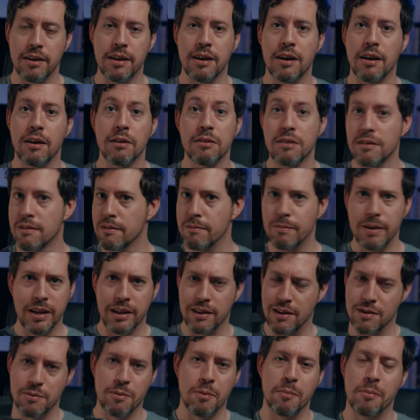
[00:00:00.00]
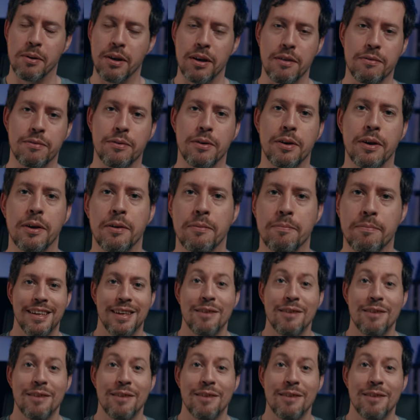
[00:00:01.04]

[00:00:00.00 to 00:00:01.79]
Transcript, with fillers: I'll just link this one below for you.